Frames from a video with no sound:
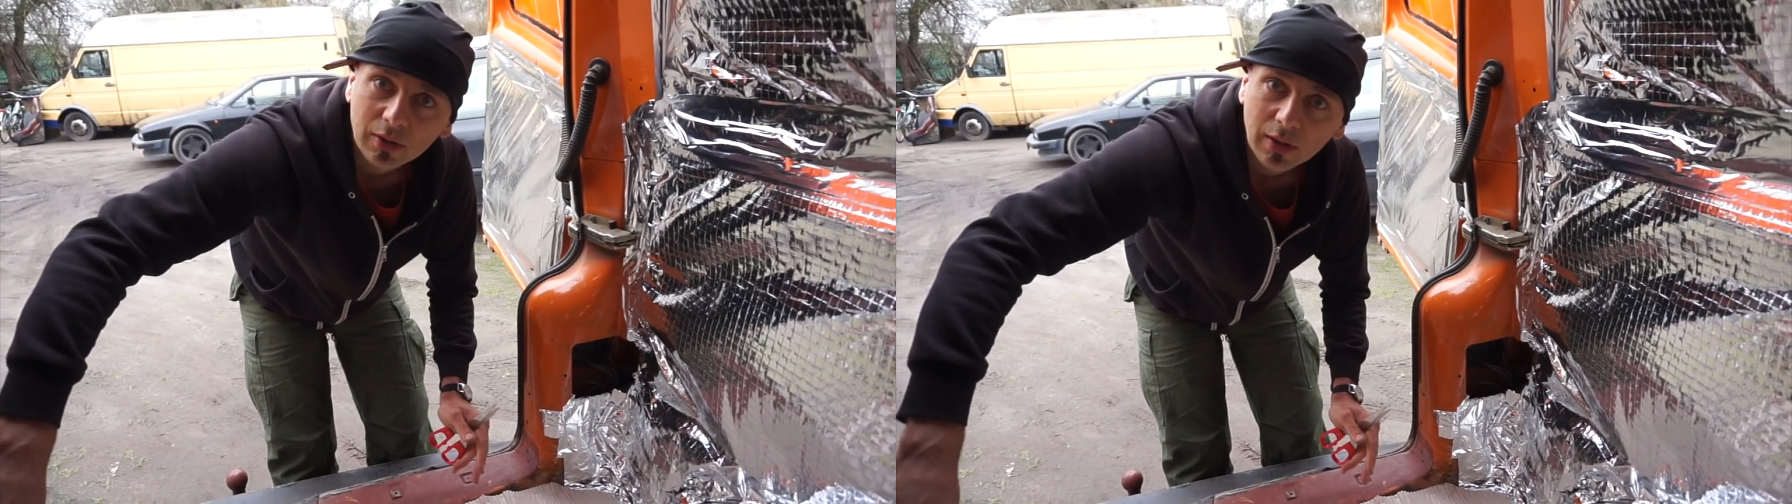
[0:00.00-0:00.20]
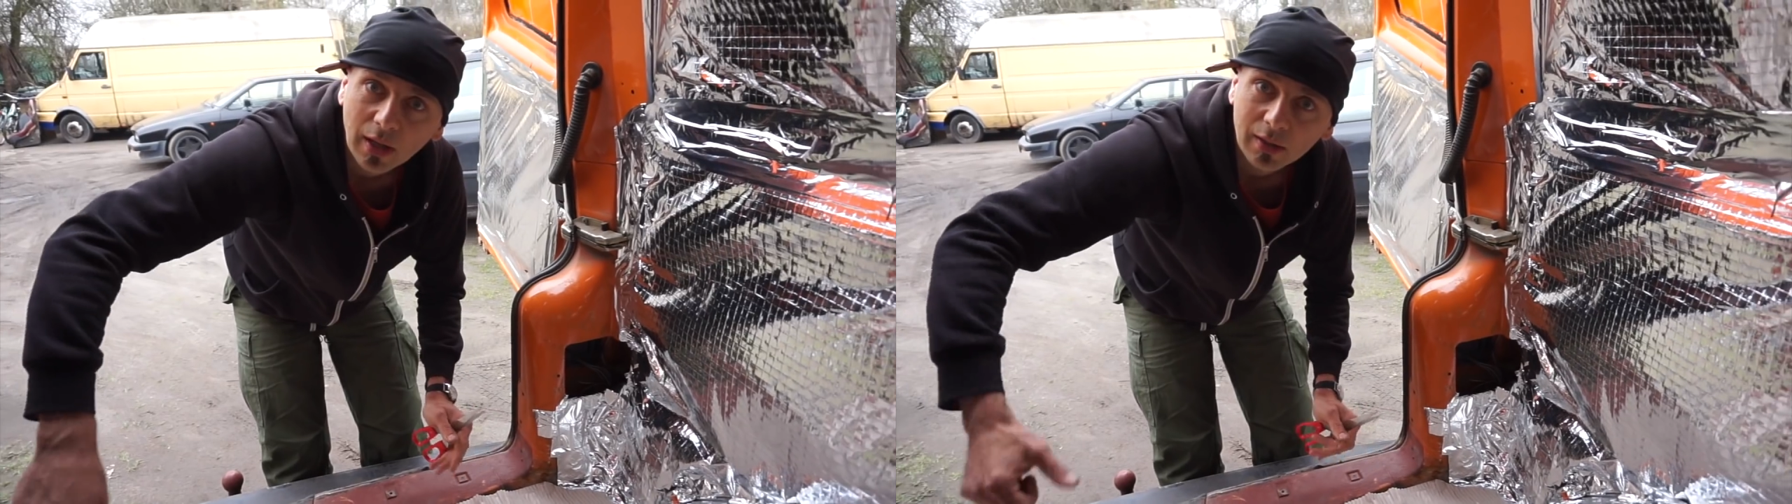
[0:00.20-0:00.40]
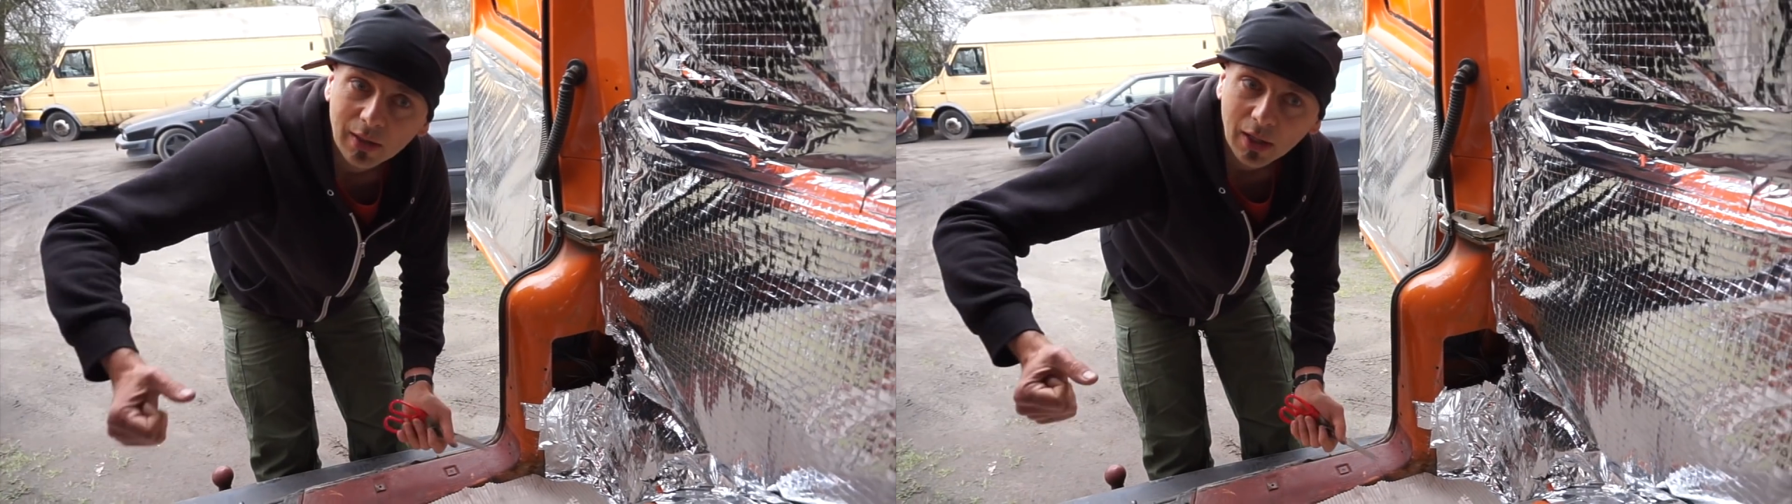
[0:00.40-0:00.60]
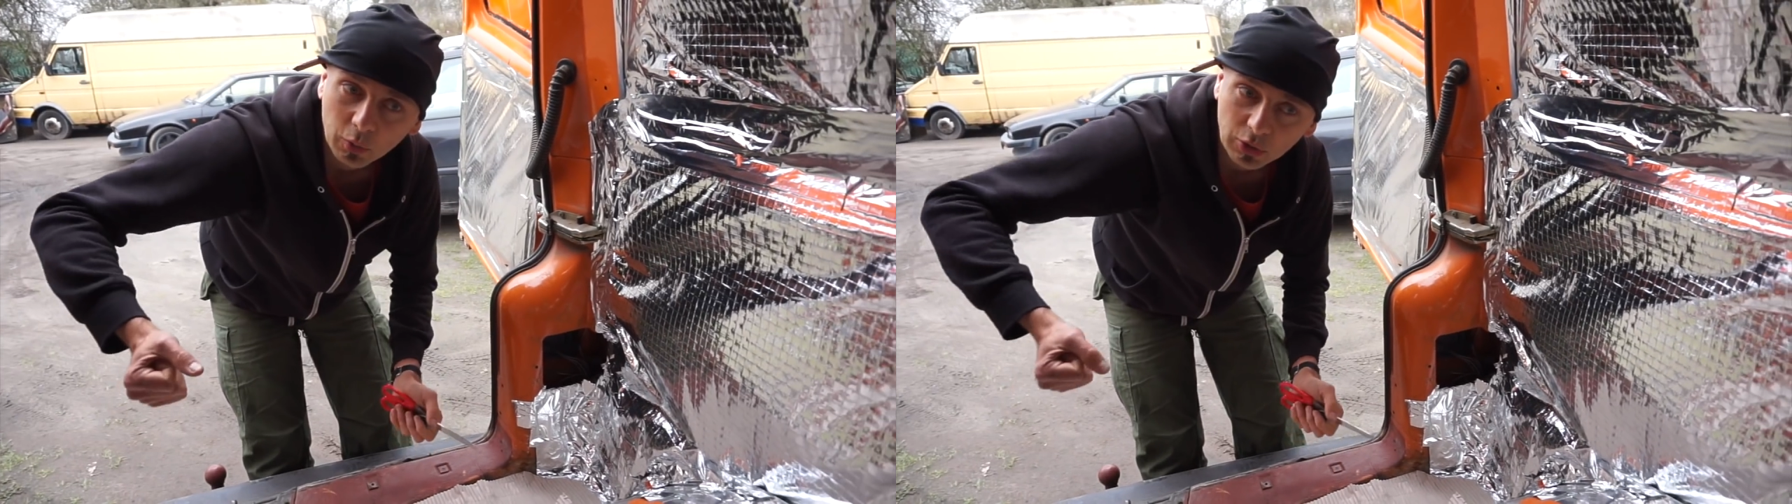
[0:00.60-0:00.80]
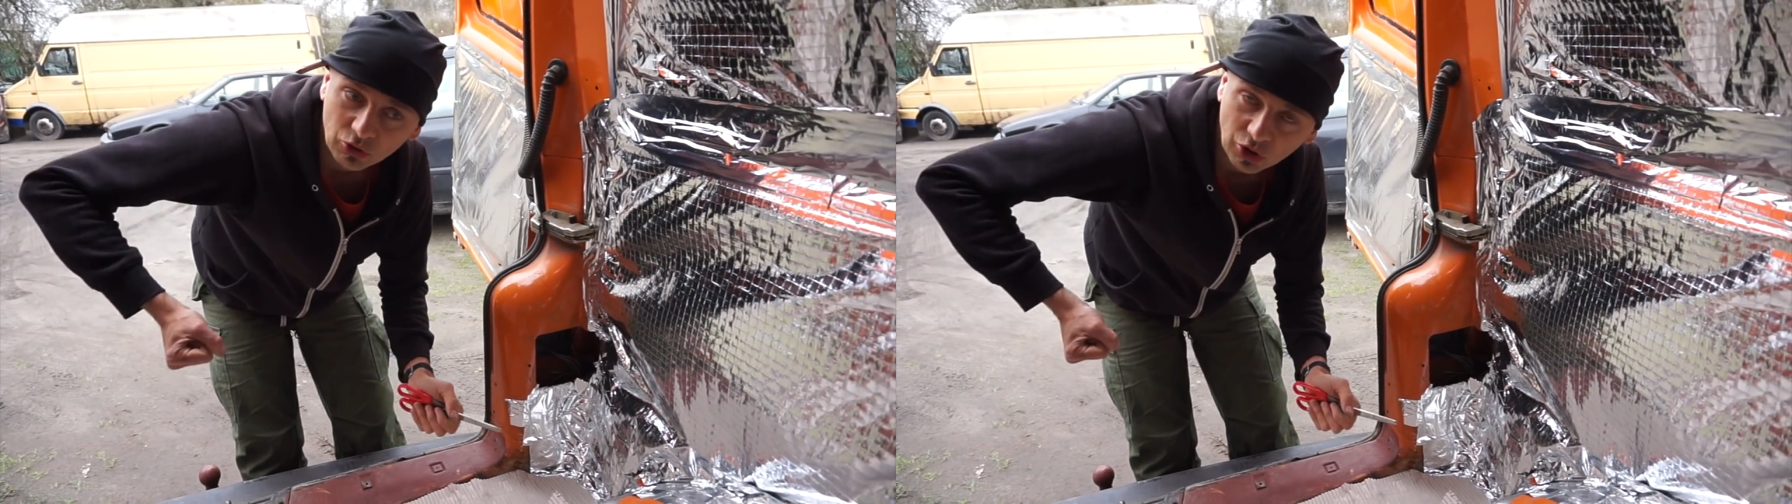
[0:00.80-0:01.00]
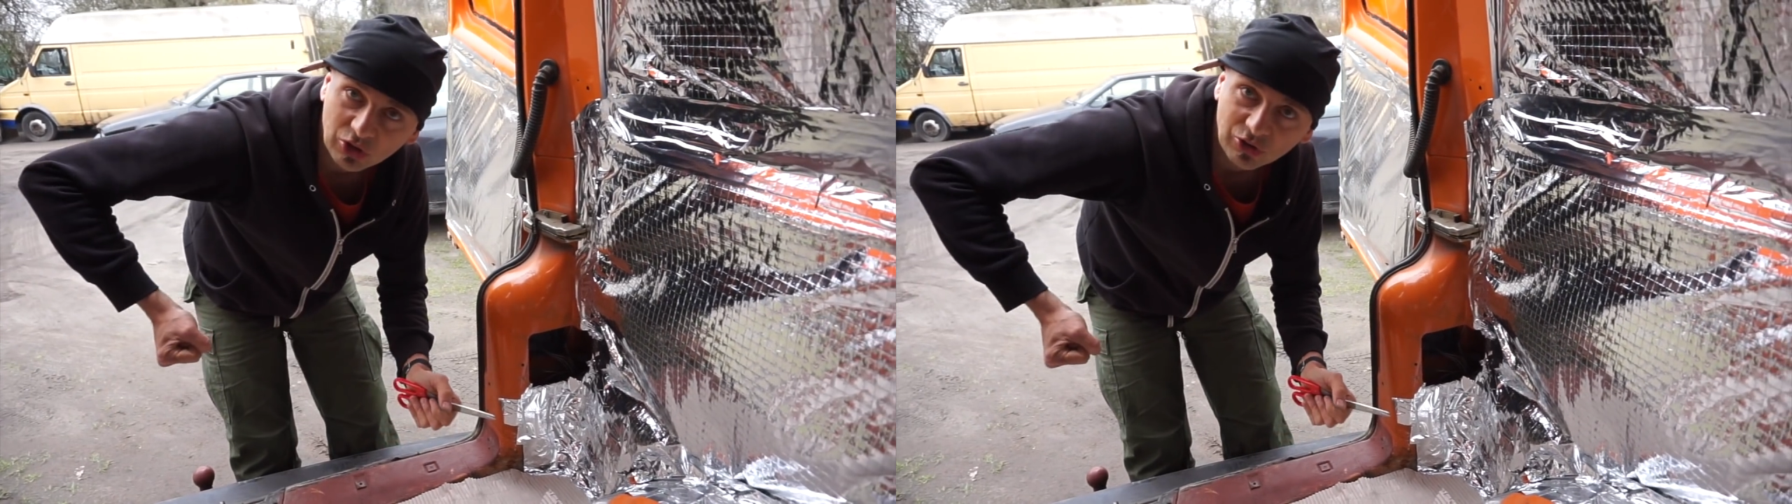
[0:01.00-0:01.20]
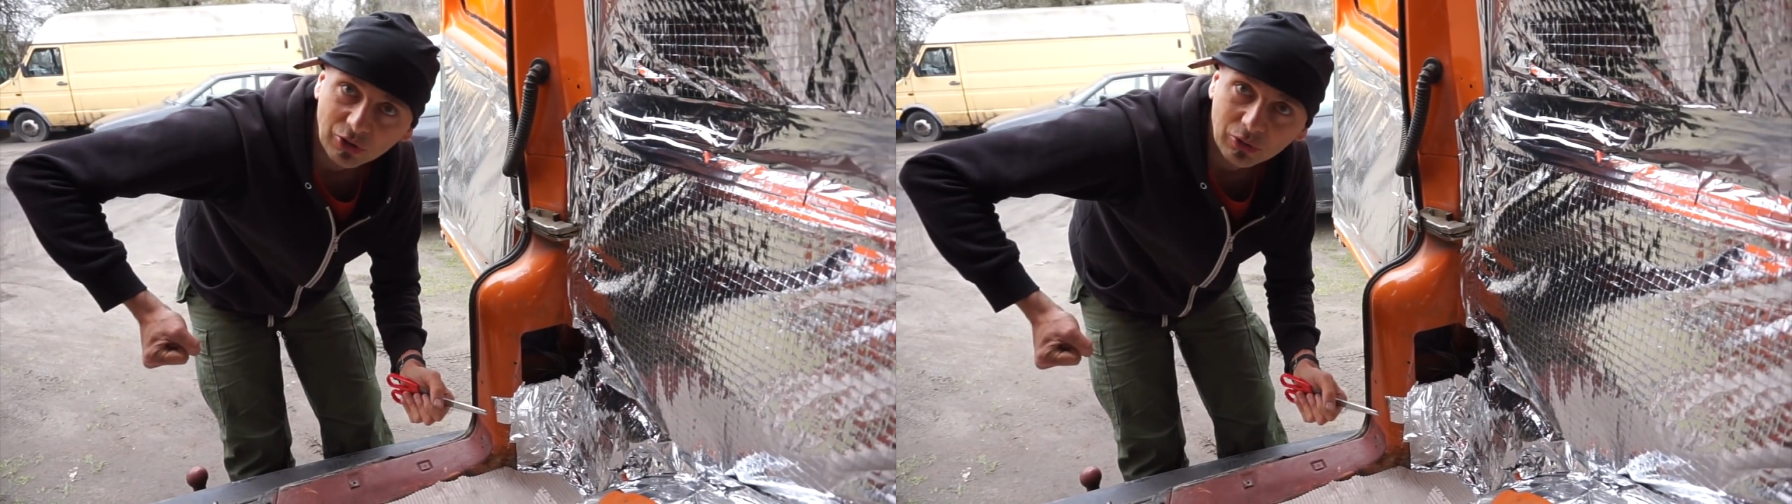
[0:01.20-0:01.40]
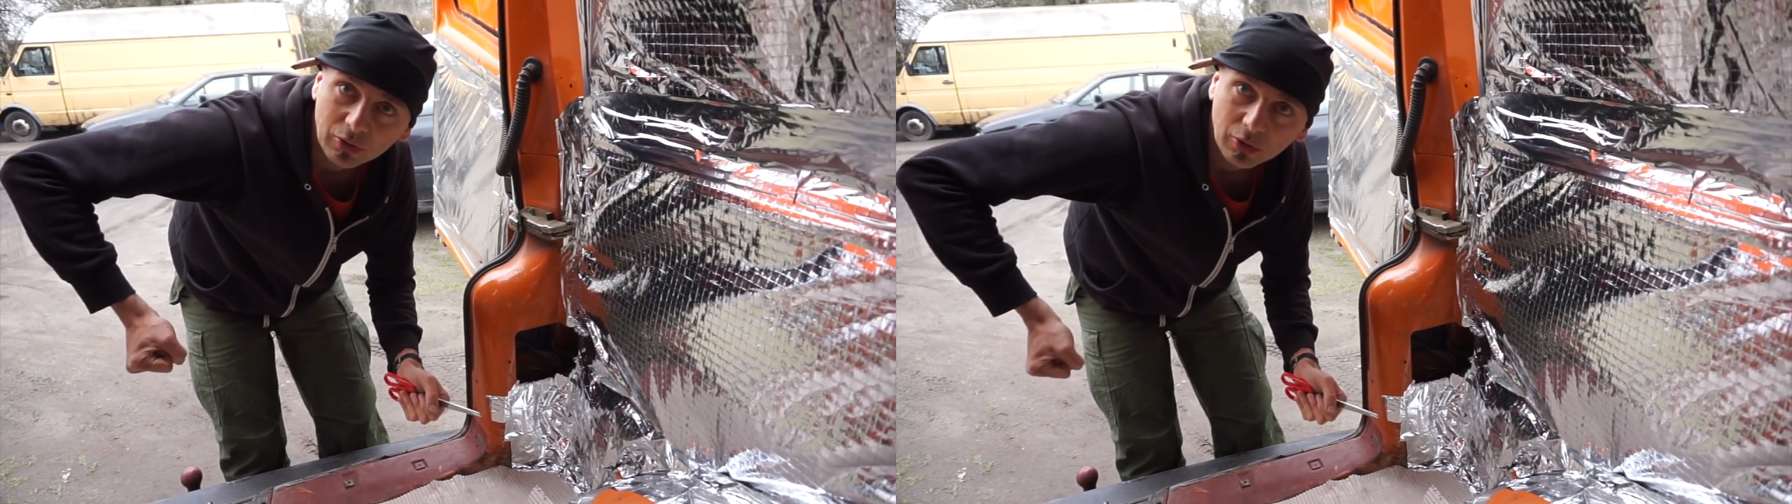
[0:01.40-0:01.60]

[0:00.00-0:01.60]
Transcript: and then with the jigsaw